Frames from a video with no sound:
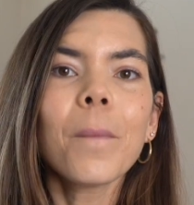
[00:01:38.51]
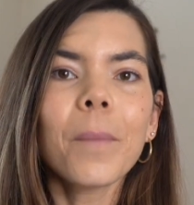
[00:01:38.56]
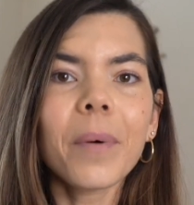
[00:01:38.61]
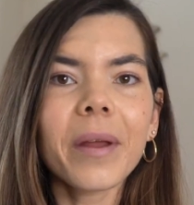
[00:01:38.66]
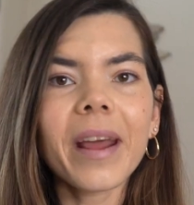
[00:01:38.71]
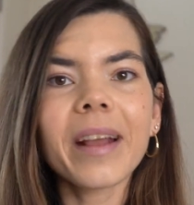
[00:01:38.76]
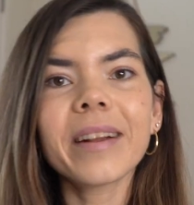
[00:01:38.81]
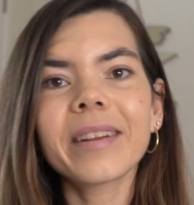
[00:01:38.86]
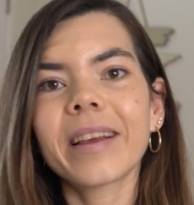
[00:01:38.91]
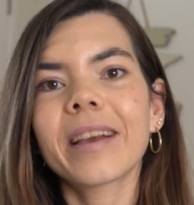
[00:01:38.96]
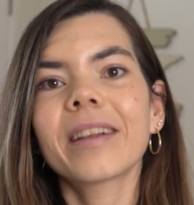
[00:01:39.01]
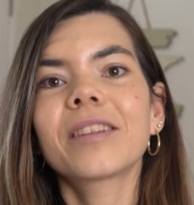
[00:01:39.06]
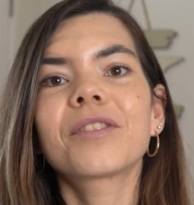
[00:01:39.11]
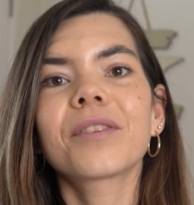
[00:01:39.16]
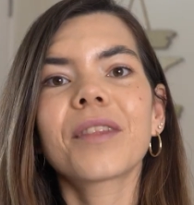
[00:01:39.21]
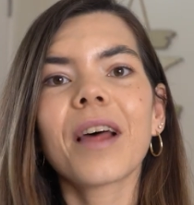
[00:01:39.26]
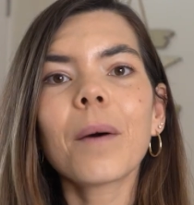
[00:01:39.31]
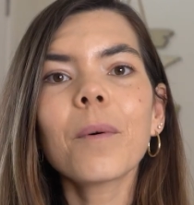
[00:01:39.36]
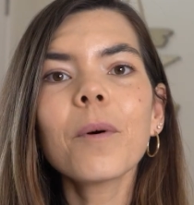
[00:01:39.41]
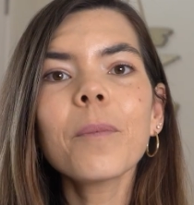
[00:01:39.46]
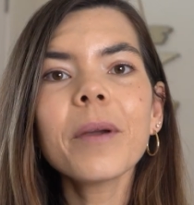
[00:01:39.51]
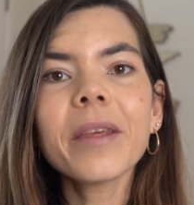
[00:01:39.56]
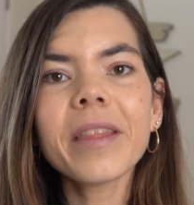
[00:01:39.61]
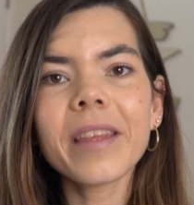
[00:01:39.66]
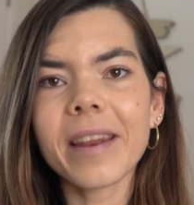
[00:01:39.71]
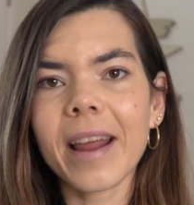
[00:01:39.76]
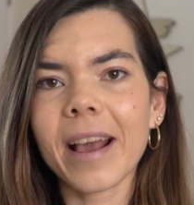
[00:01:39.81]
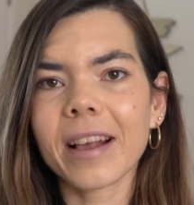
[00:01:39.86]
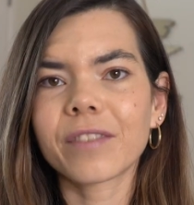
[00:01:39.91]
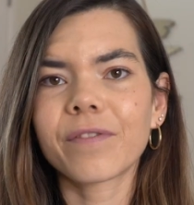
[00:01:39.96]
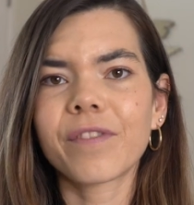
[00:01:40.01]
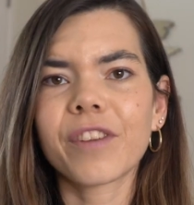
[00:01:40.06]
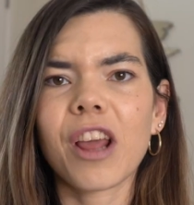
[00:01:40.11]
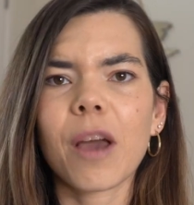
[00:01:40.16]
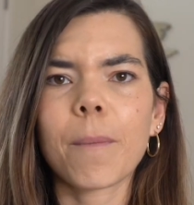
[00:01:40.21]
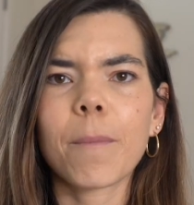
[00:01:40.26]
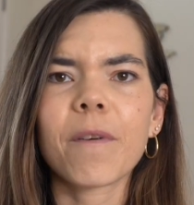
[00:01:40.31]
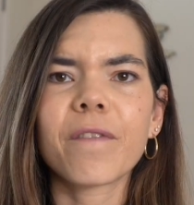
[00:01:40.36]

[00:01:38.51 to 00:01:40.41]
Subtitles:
But I did, so that will be the next video.